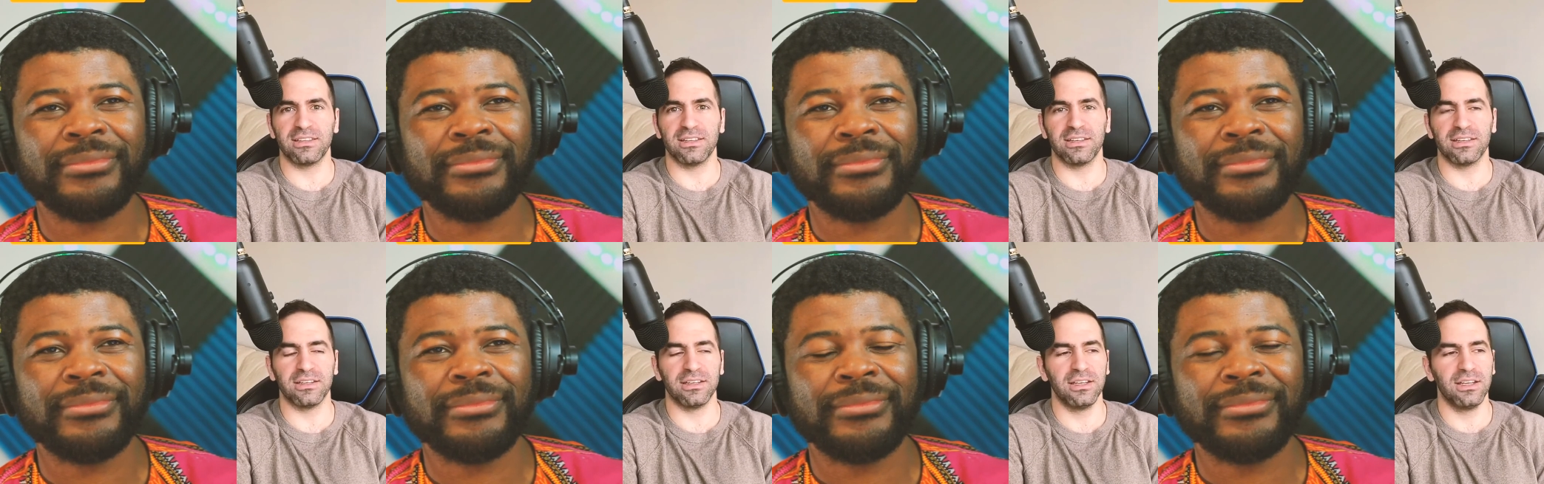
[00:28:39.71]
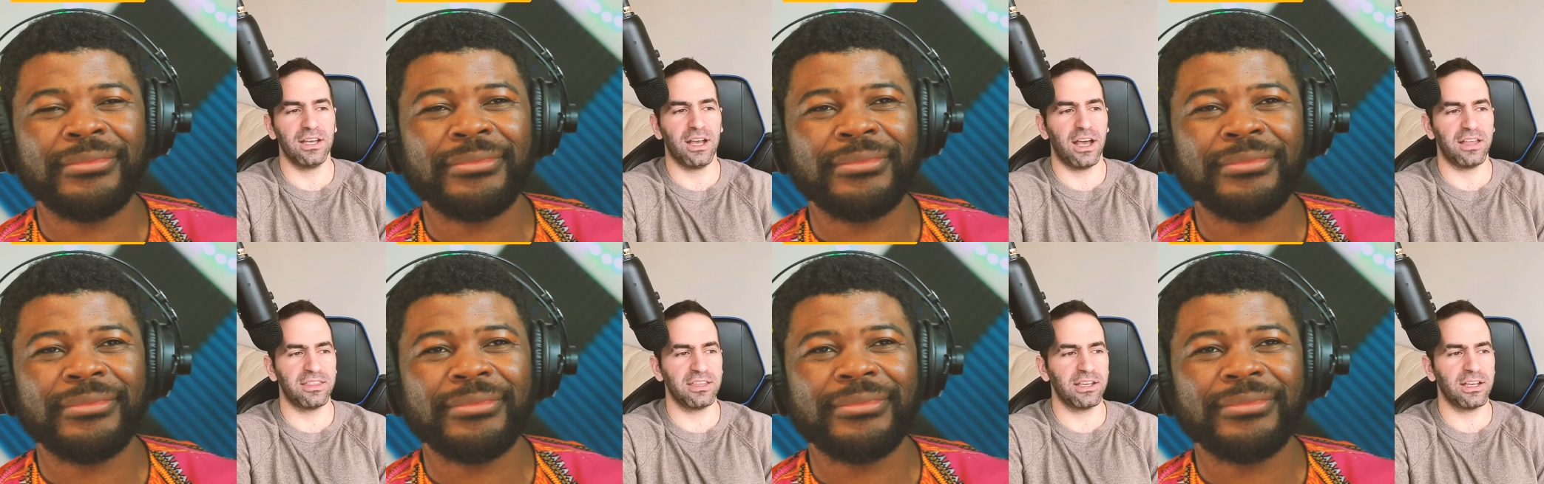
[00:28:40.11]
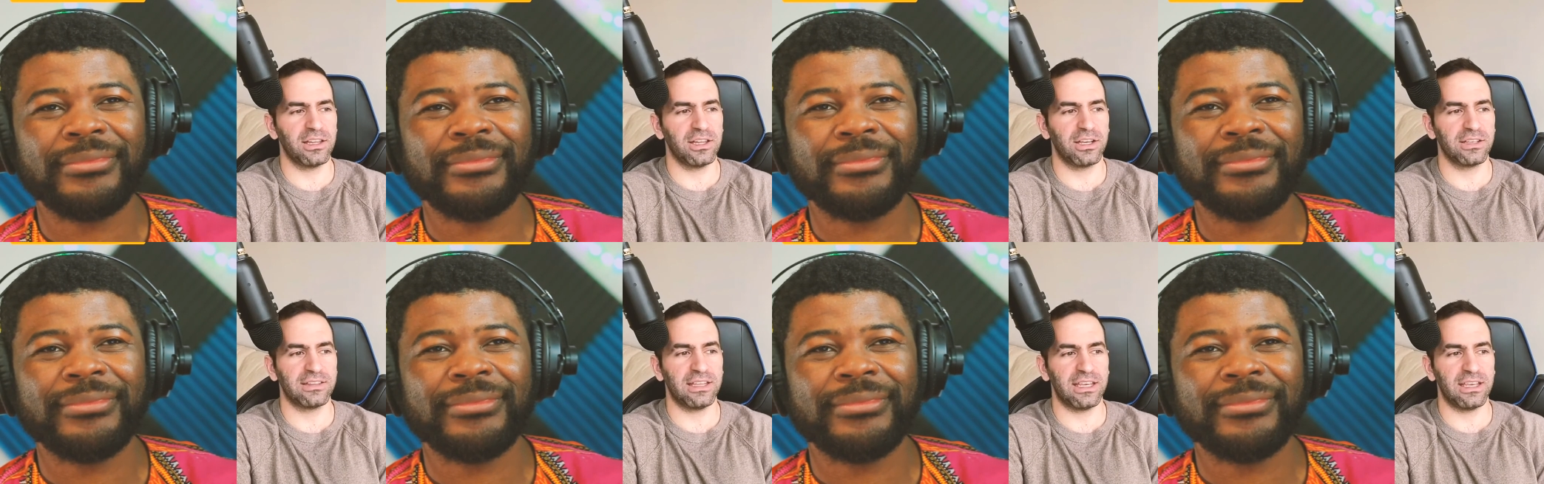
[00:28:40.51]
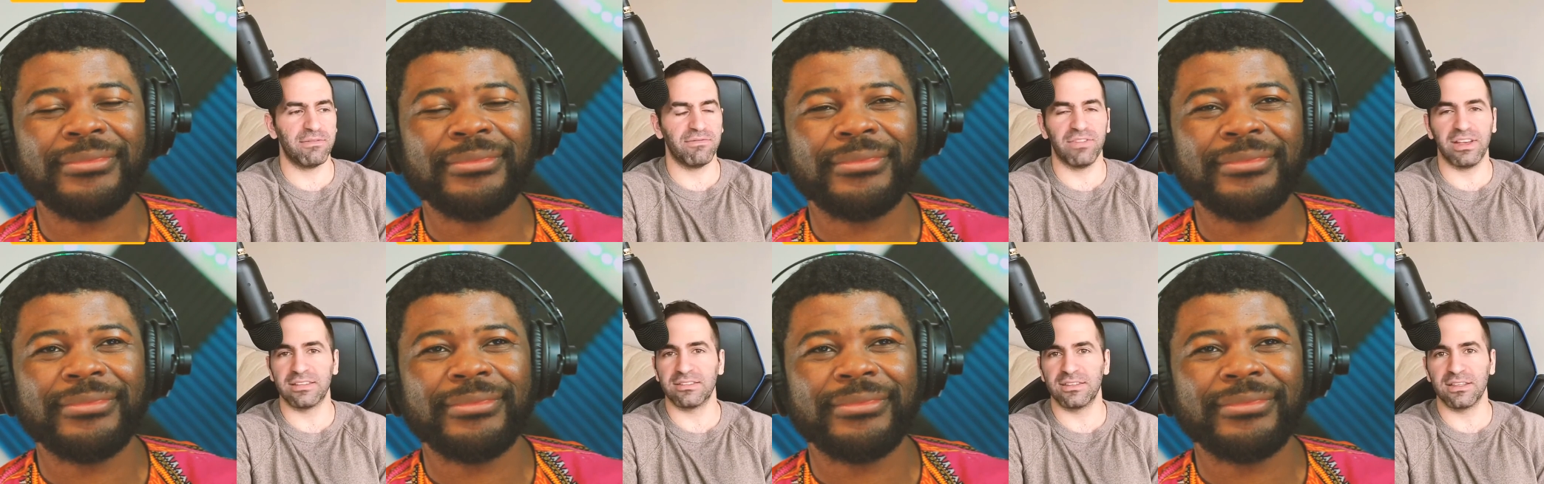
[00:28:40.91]
Speaker 1: the i think i like the
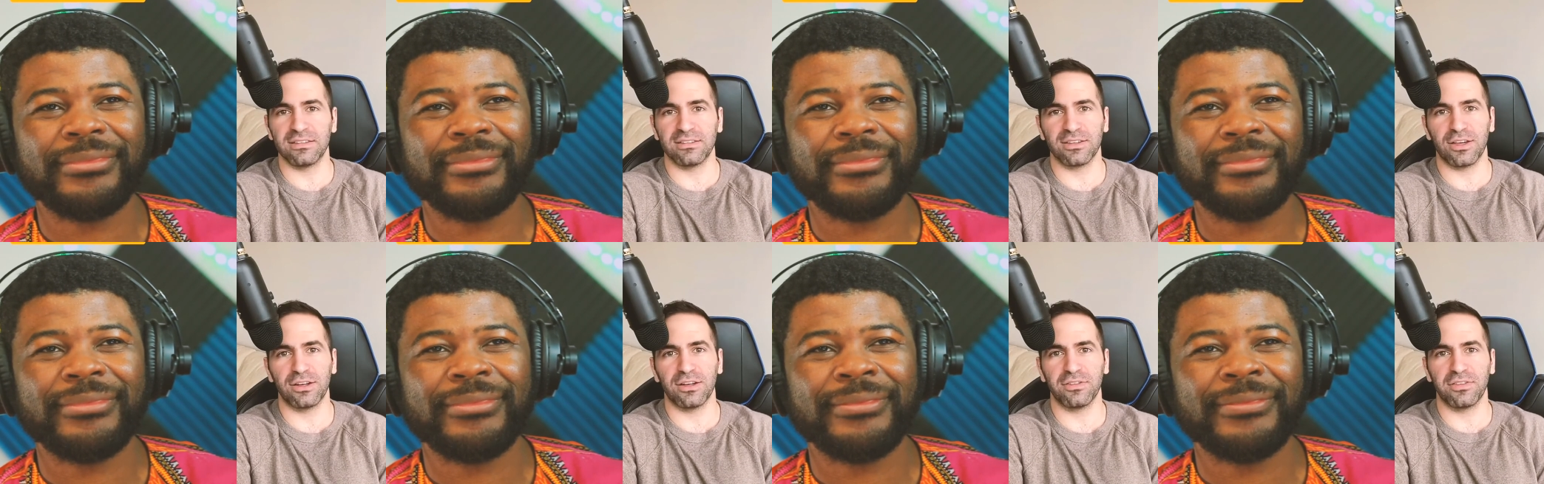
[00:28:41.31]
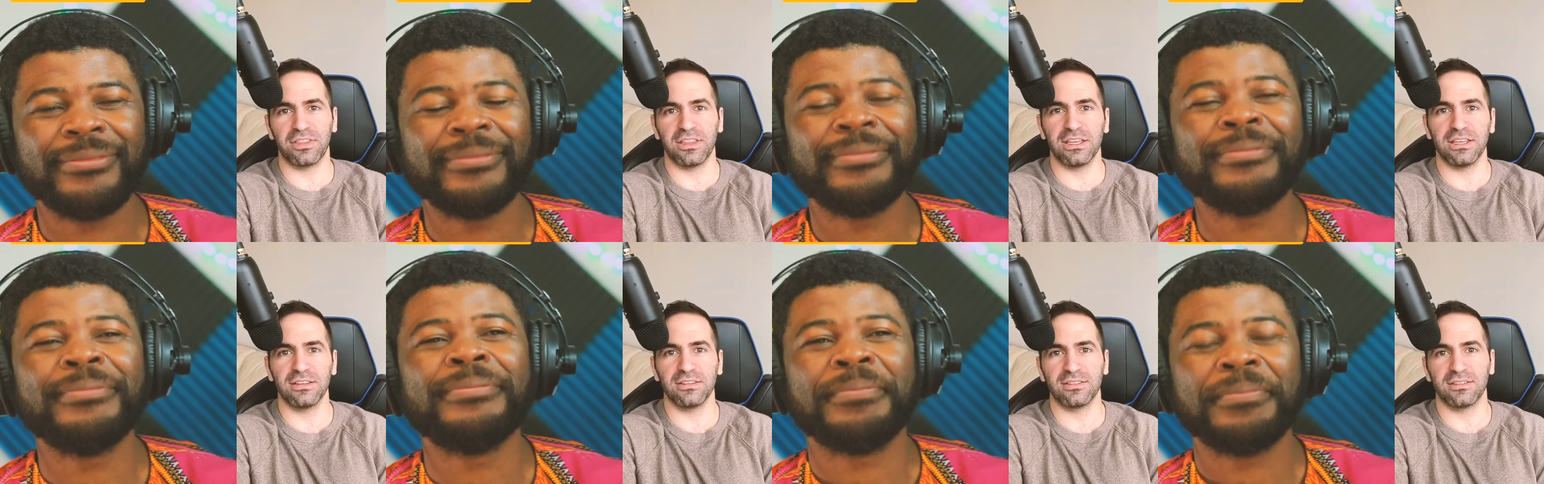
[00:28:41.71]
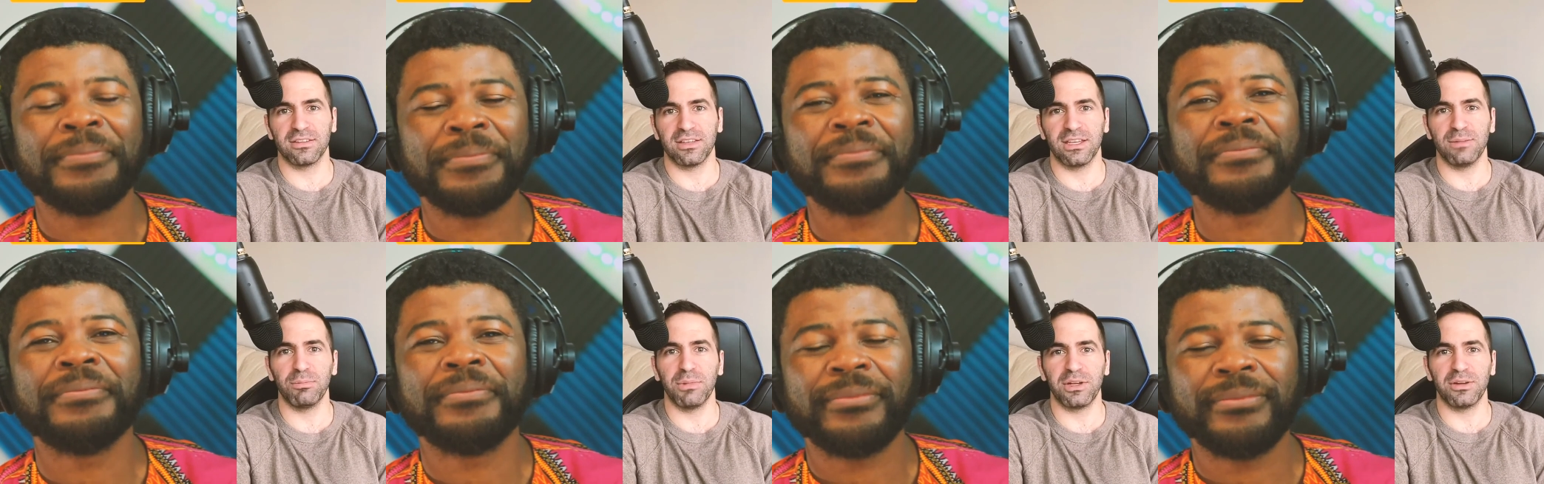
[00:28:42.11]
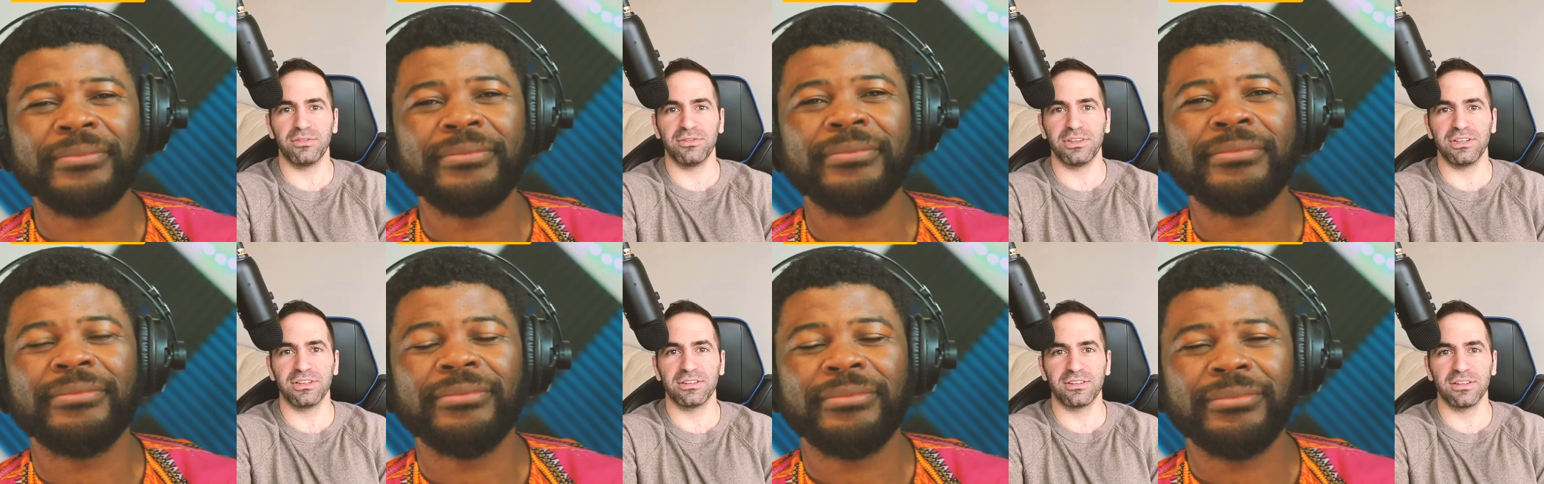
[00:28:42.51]
investing side of things in
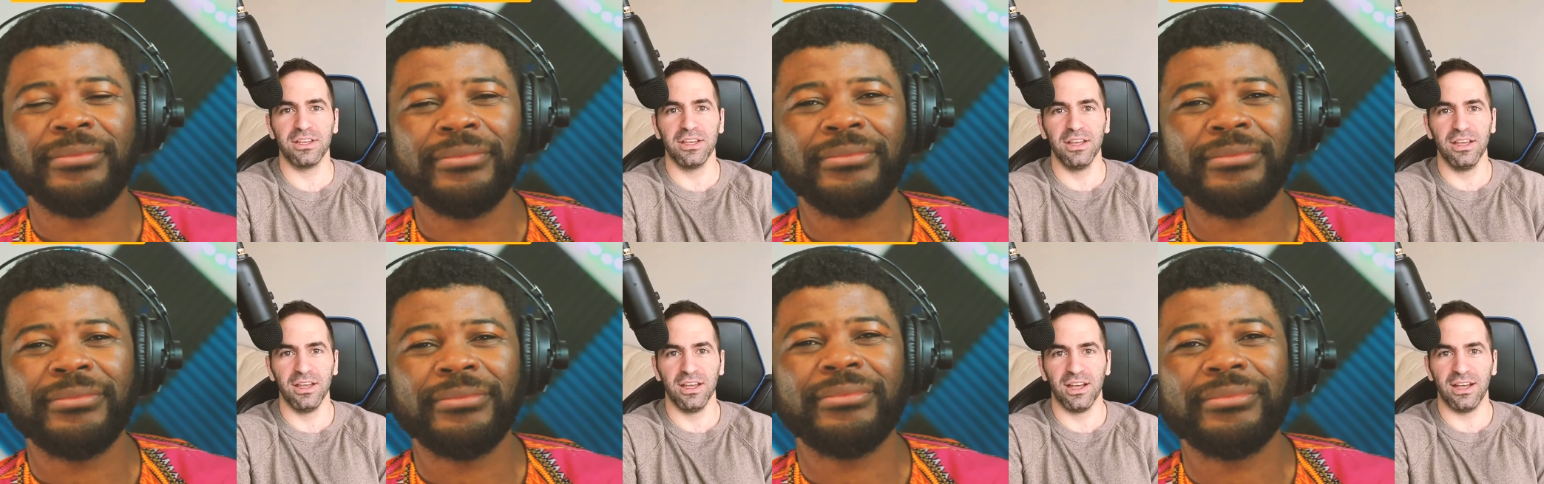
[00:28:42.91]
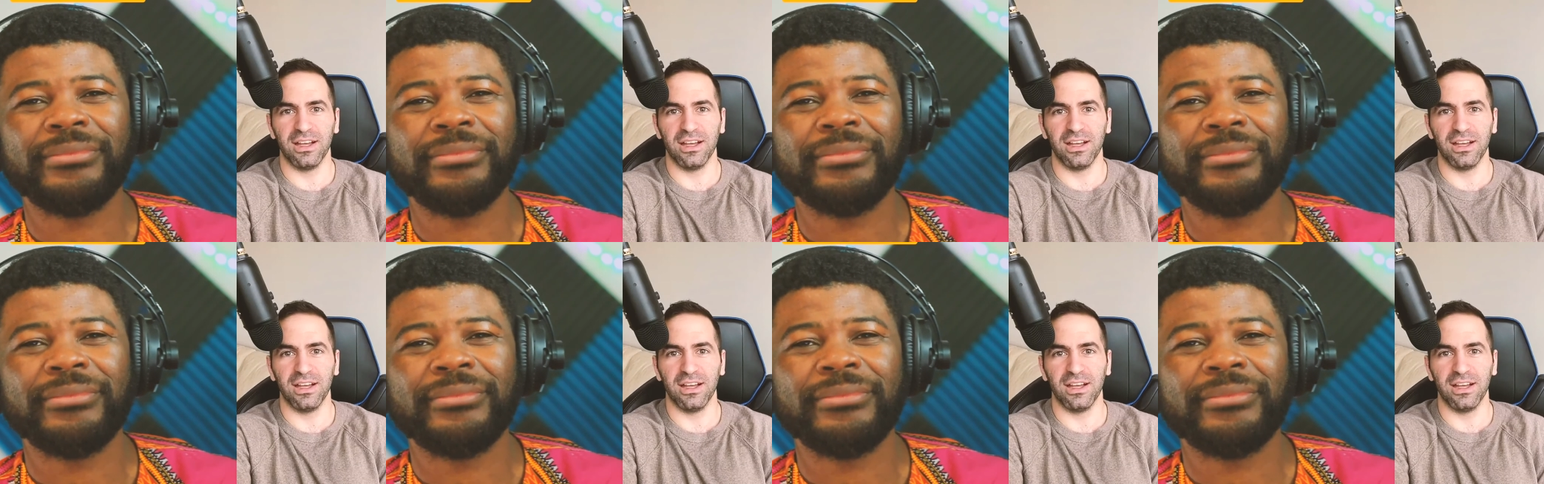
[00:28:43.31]
metaverse